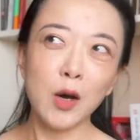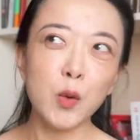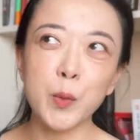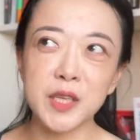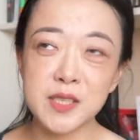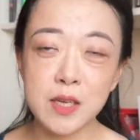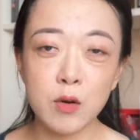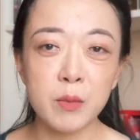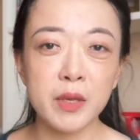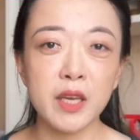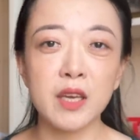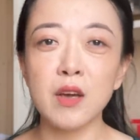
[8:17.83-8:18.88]
Opening
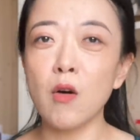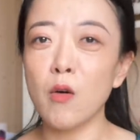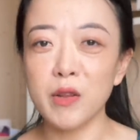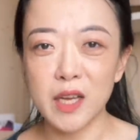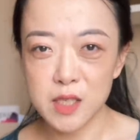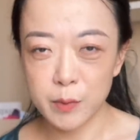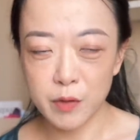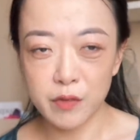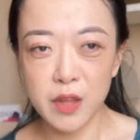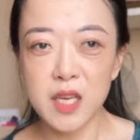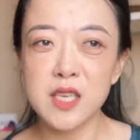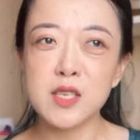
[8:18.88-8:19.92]
ceremony, all that type of
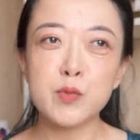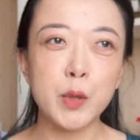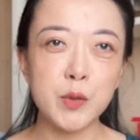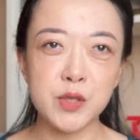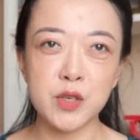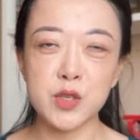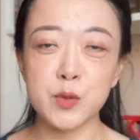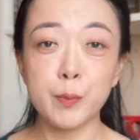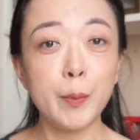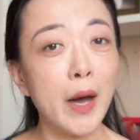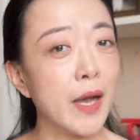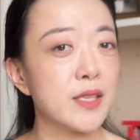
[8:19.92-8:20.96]
things, posters,
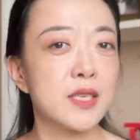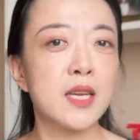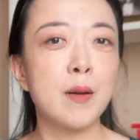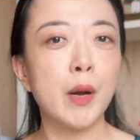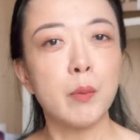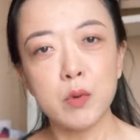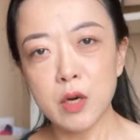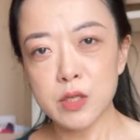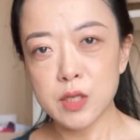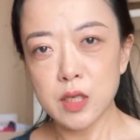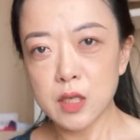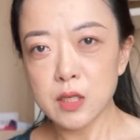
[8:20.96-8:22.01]
but
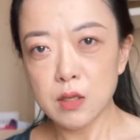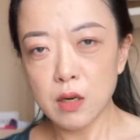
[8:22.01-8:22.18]
paparazzis